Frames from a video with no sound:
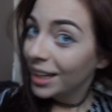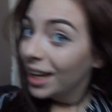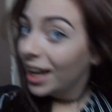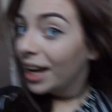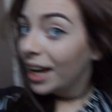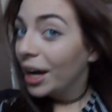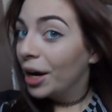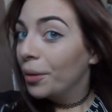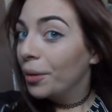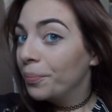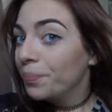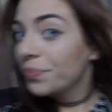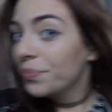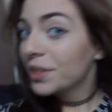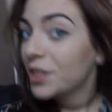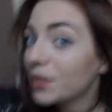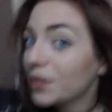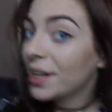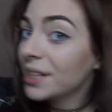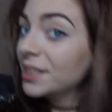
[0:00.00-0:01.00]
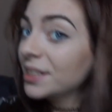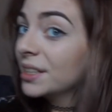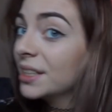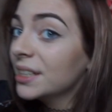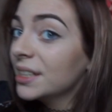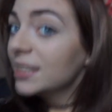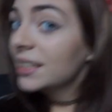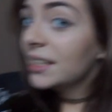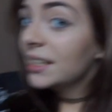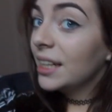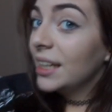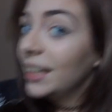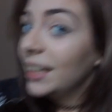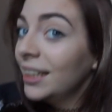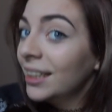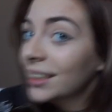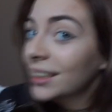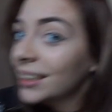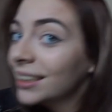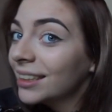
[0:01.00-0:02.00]
So as you can
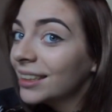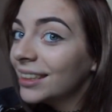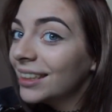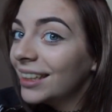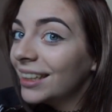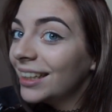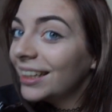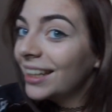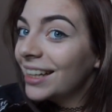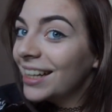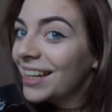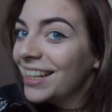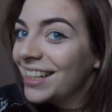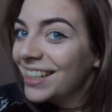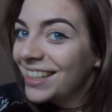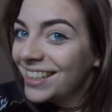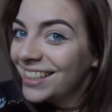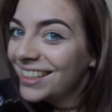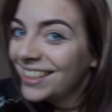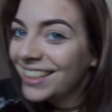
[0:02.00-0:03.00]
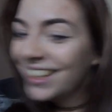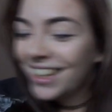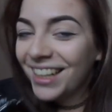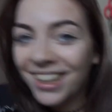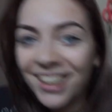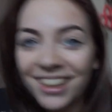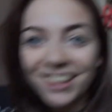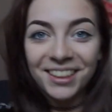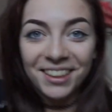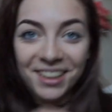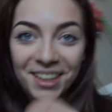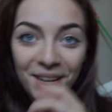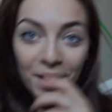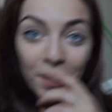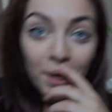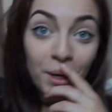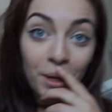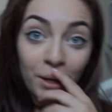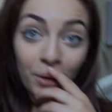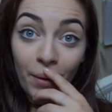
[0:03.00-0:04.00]
see, it is
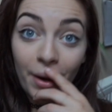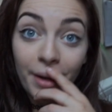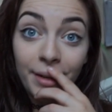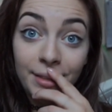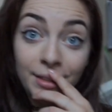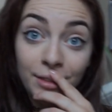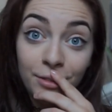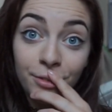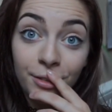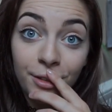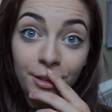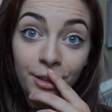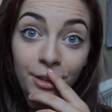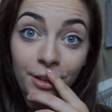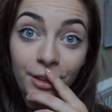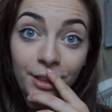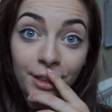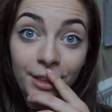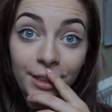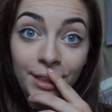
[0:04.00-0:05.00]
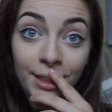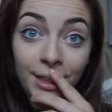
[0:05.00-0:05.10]
quite a different look.